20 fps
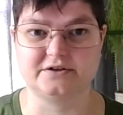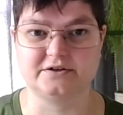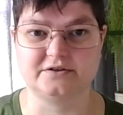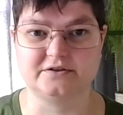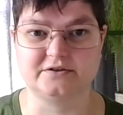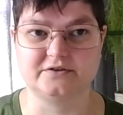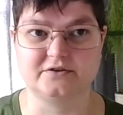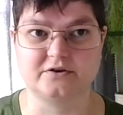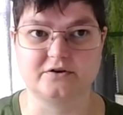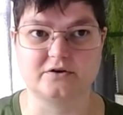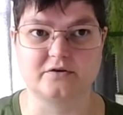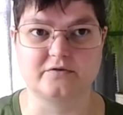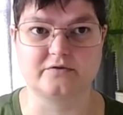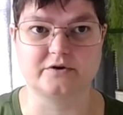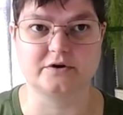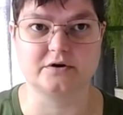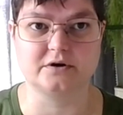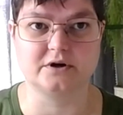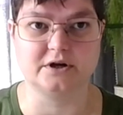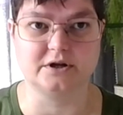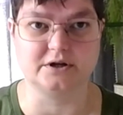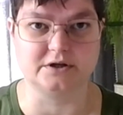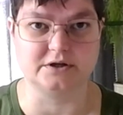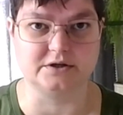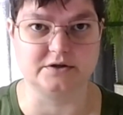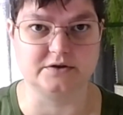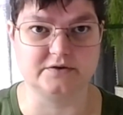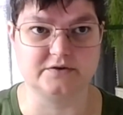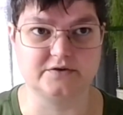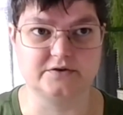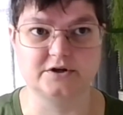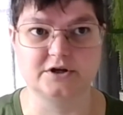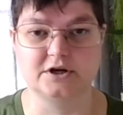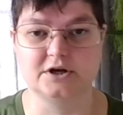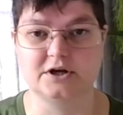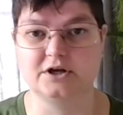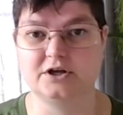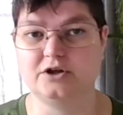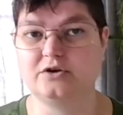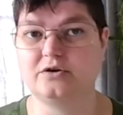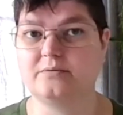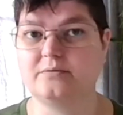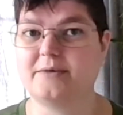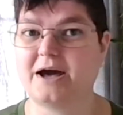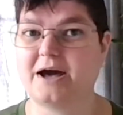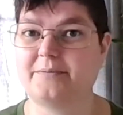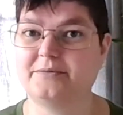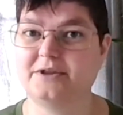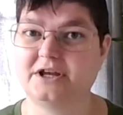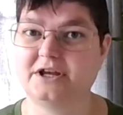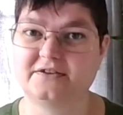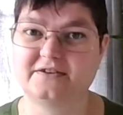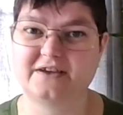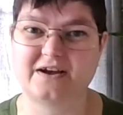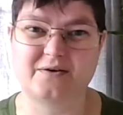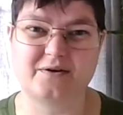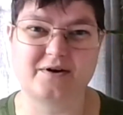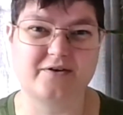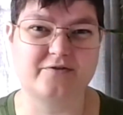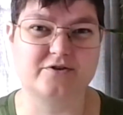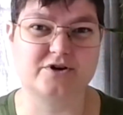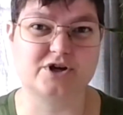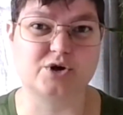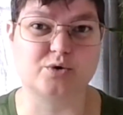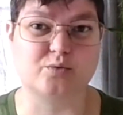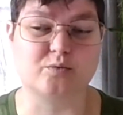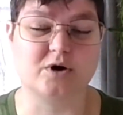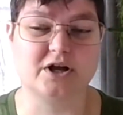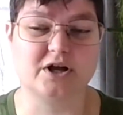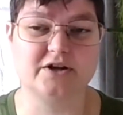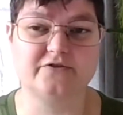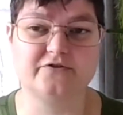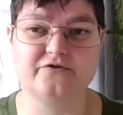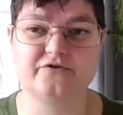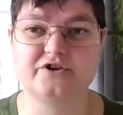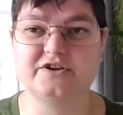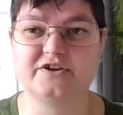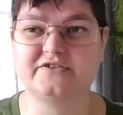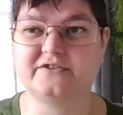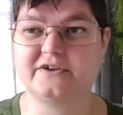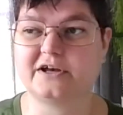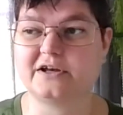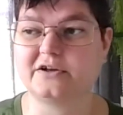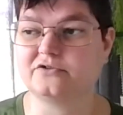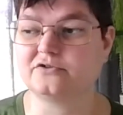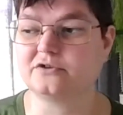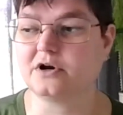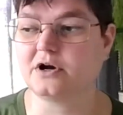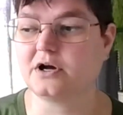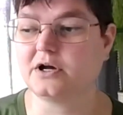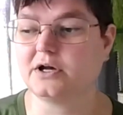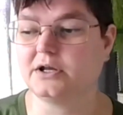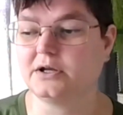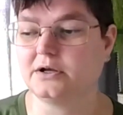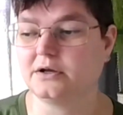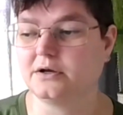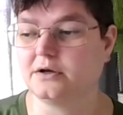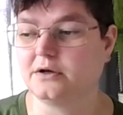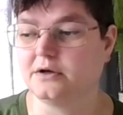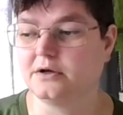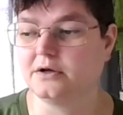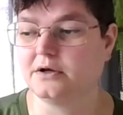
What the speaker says: and start over, and you can map things out however you want, freestyle draw it.